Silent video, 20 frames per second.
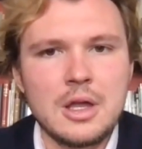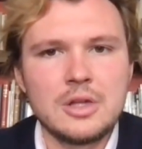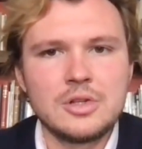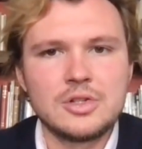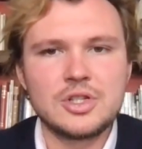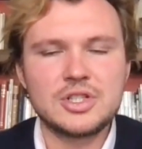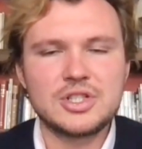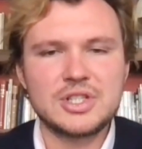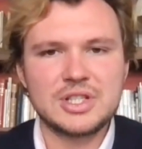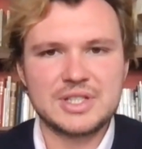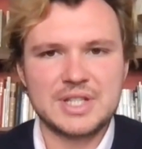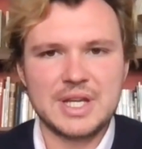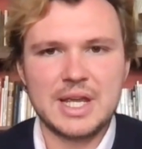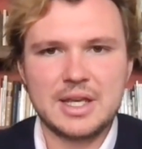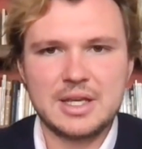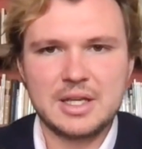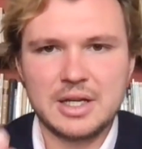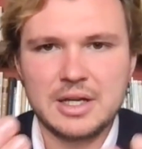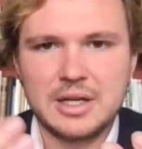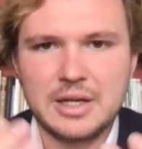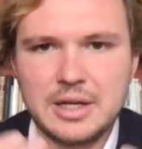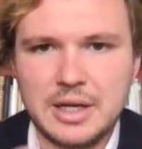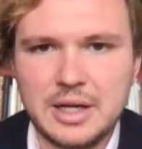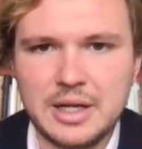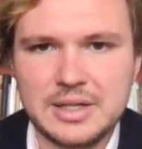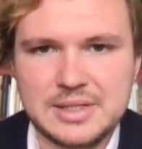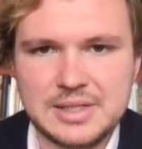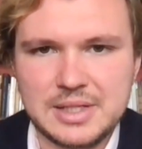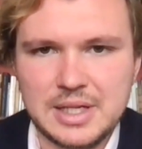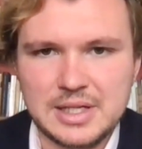Just to take
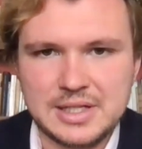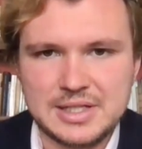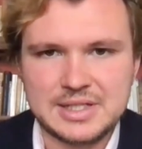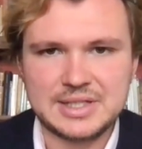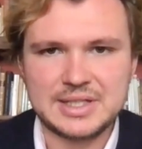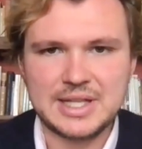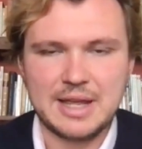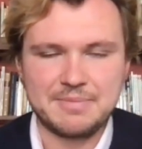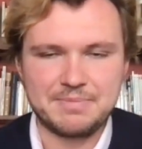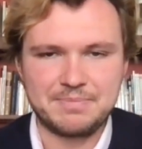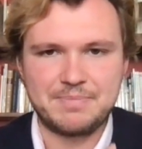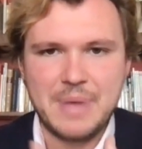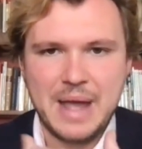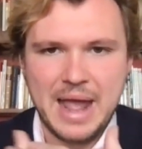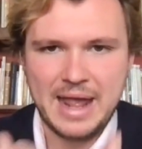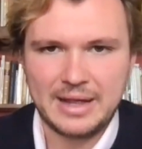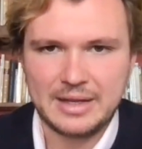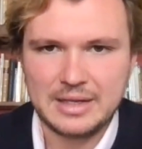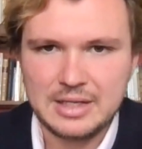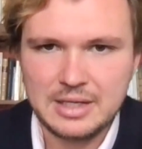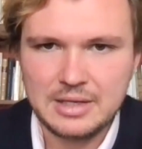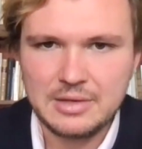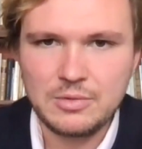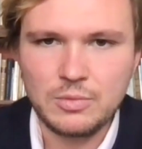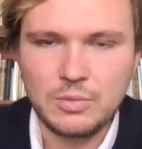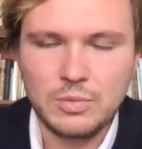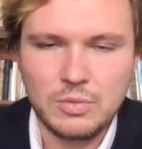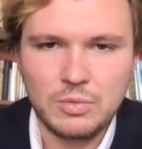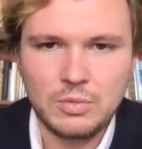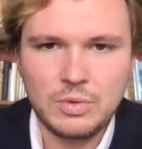a step back,
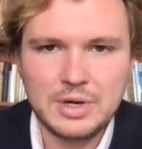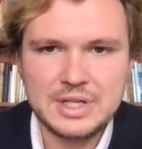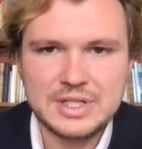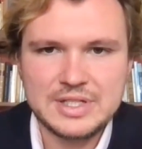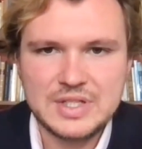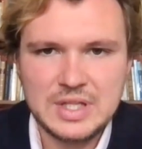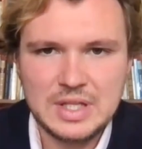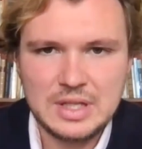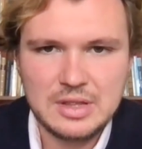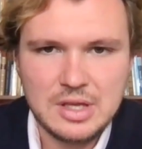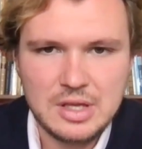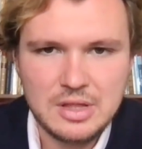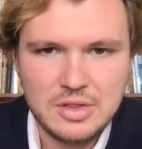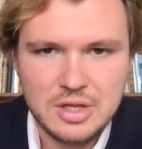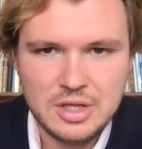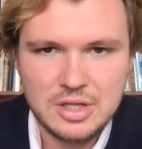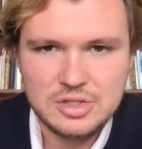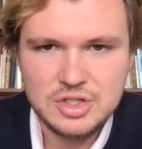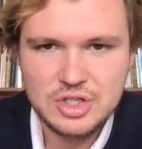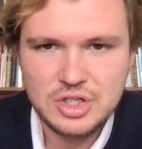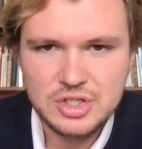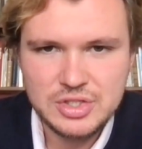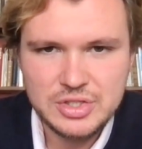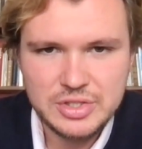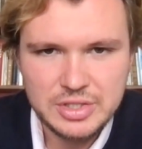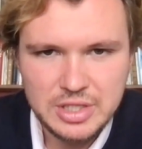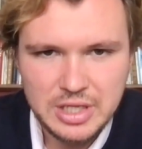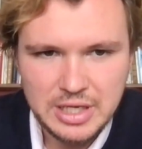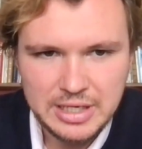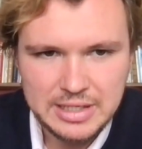what is the just to
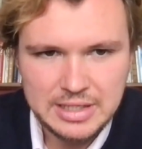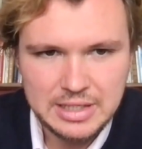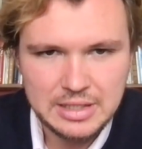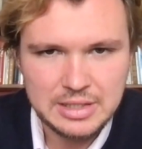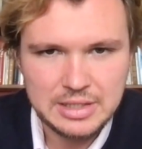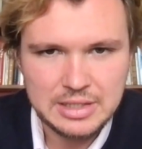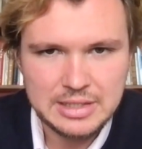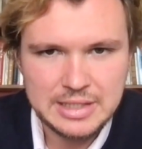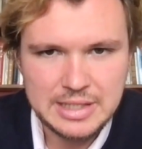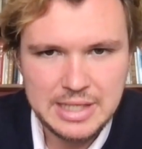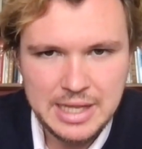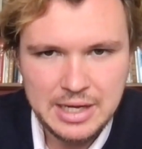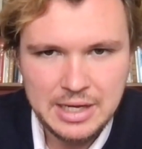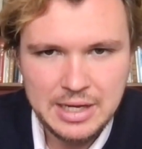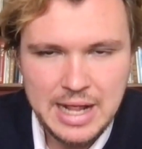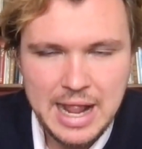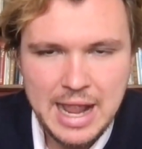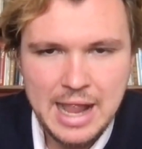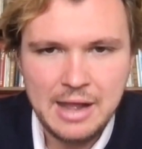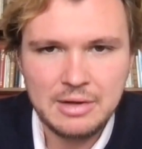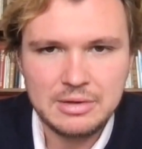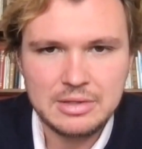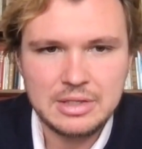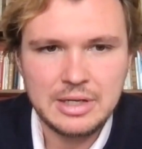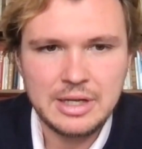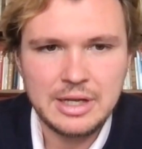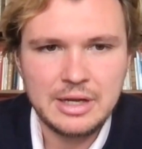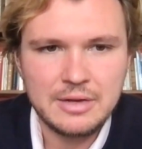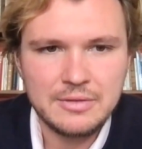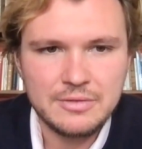like get an
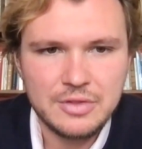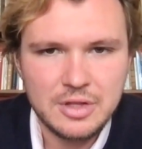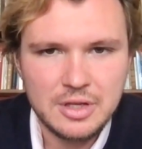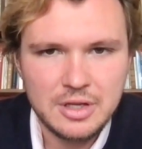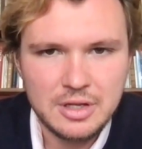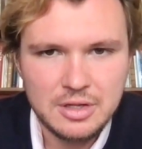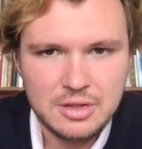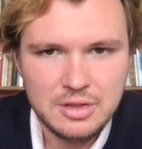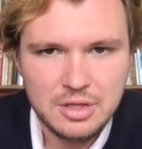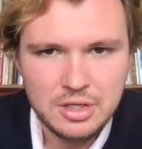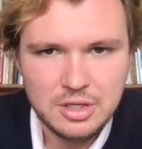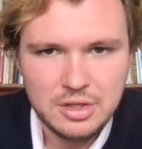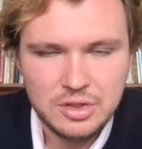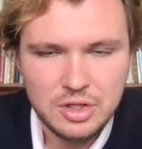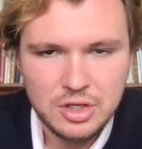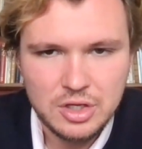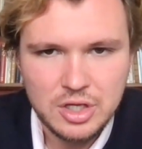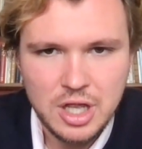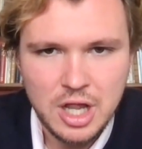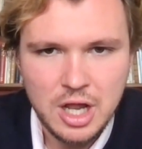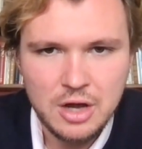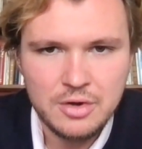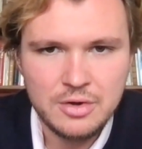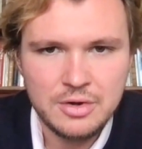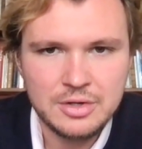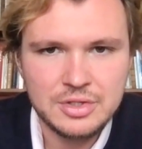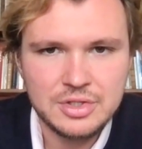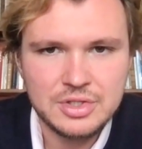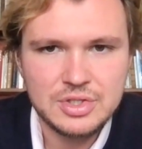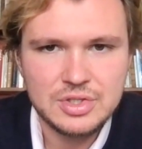outline of the
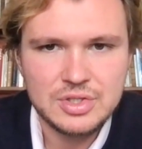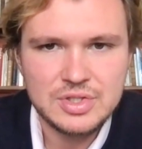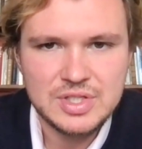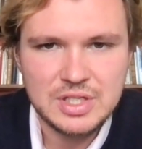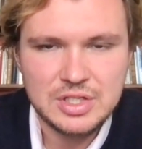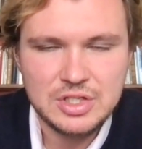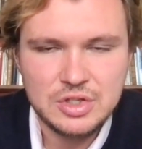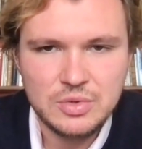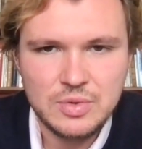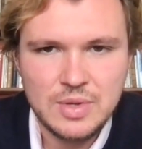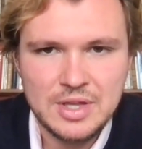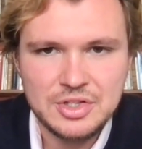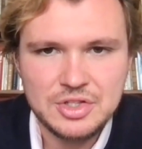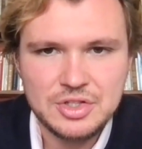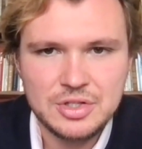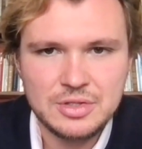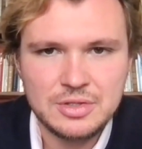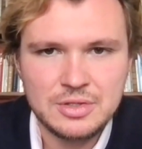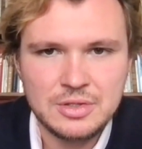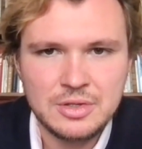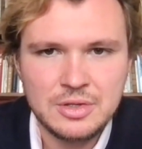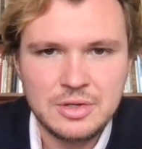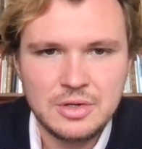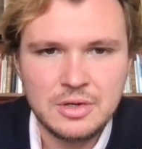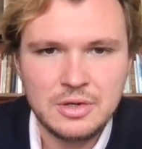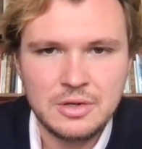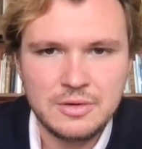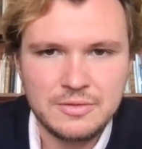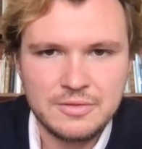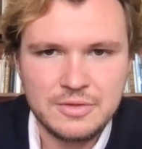current situation
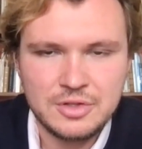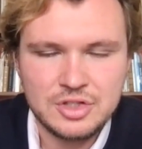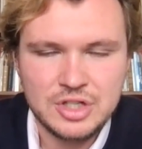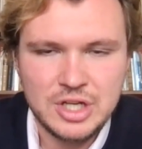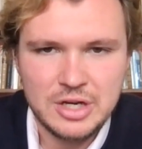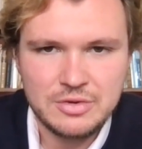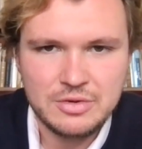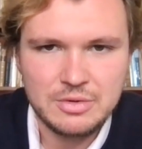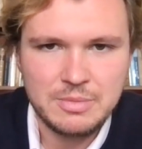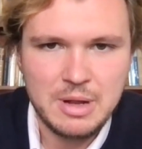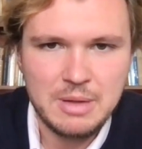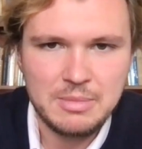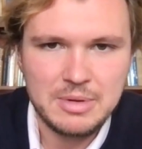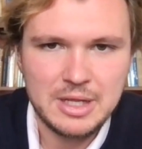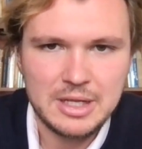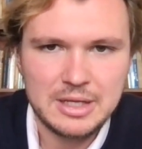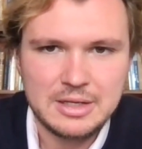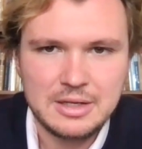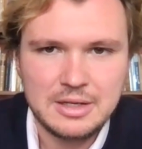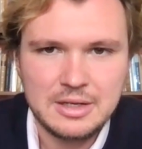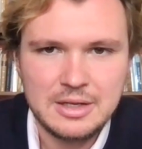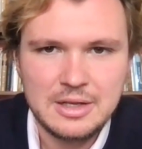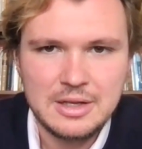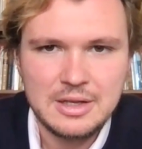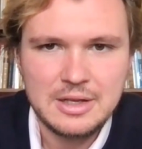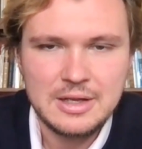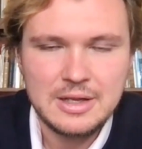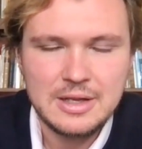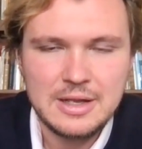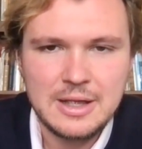of the Czech Republic?
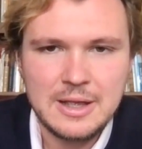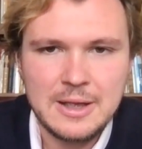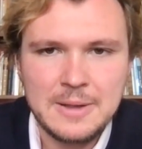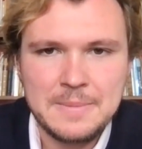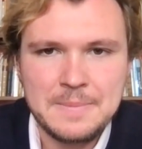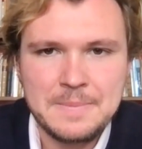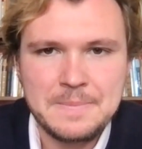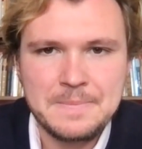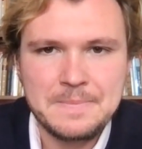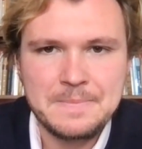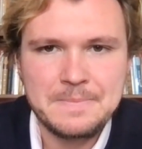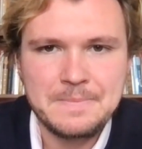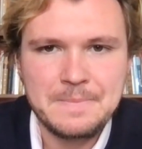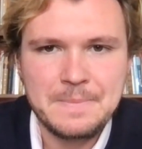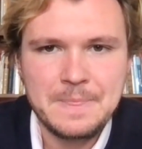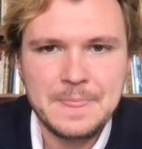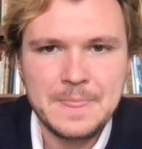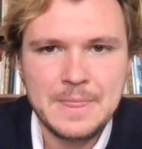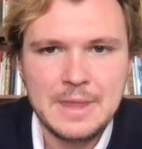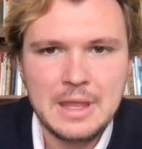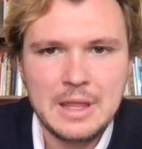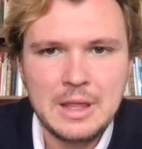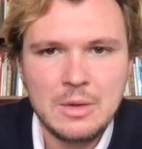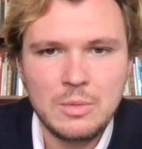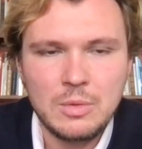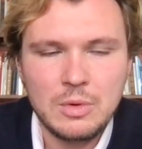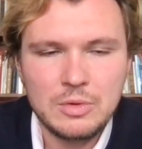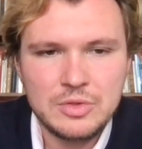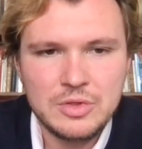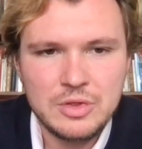Um,
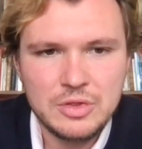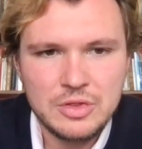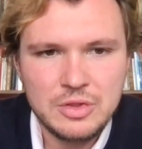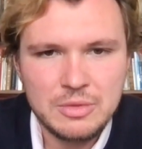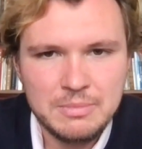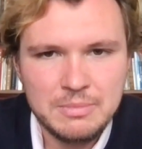the